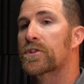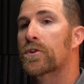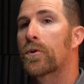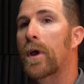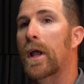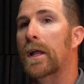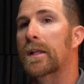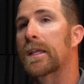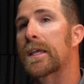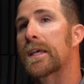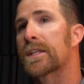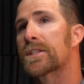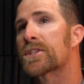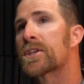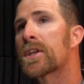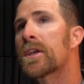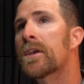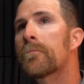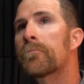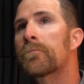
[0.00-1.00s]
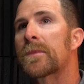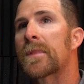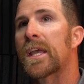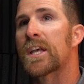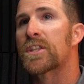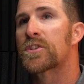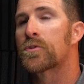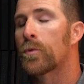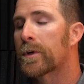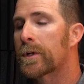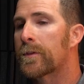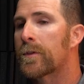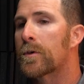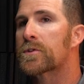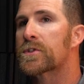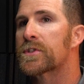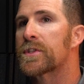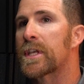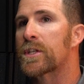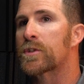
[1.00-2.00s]
correct. It's one of
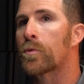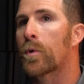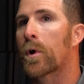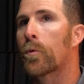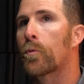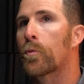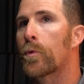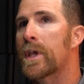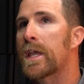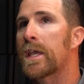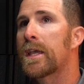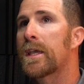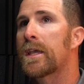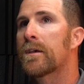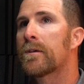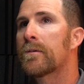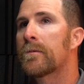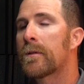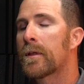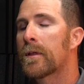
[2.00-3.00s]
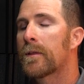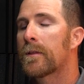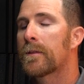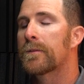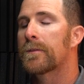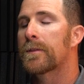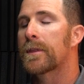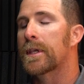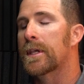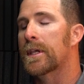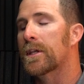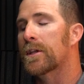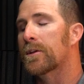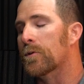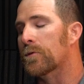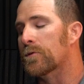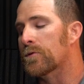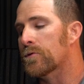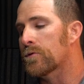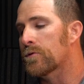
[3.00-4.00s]
those things where the
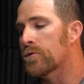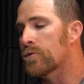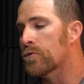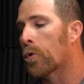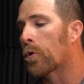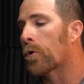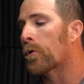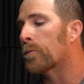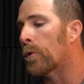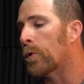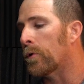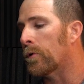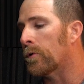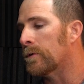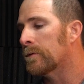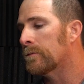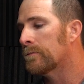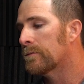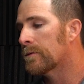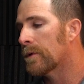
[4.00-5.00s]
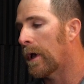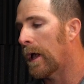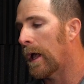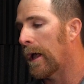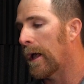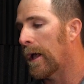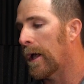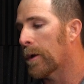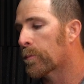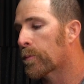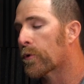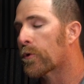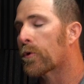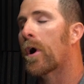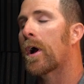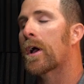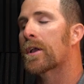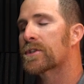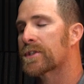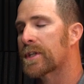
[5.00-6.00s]
normal
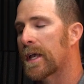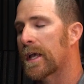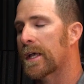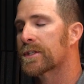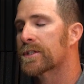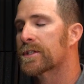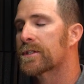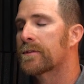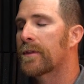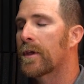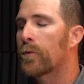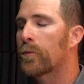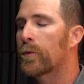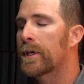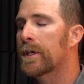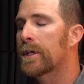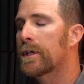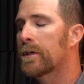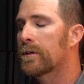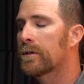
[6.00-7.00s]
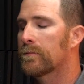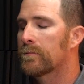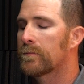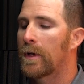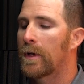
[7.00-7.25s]
process that we